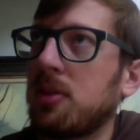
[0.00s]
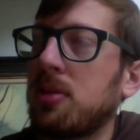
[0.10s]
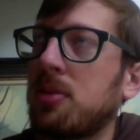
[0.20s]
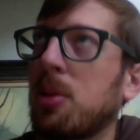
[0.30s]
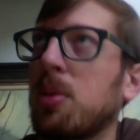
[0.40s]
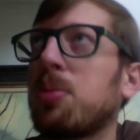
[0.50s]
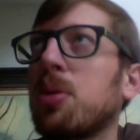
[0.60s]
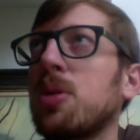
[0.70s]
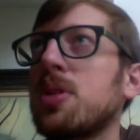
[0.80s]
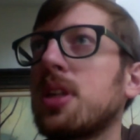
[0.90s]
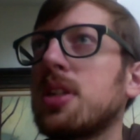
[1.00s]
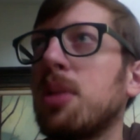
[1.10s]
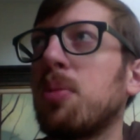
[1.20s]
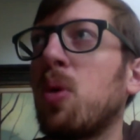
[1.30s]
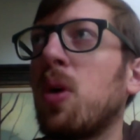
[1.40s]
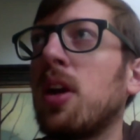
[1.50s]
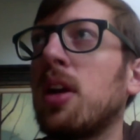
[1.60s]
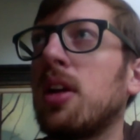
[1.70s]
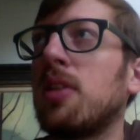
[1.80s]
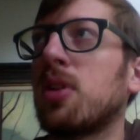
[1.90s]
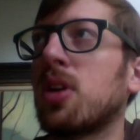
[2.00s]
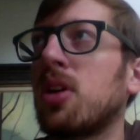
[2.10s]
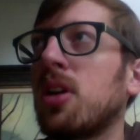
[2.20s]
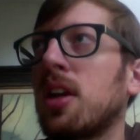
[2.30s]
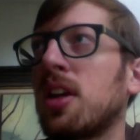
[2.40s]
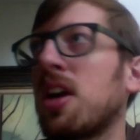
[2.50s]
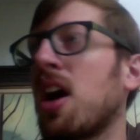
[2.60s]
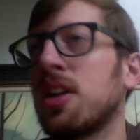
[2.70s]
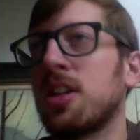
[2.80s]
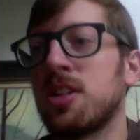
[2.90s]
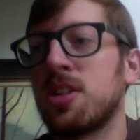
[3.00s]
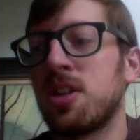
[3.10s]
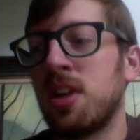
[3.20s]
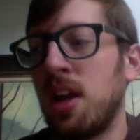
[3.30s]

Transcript: from a producing standpoint, if you're in college,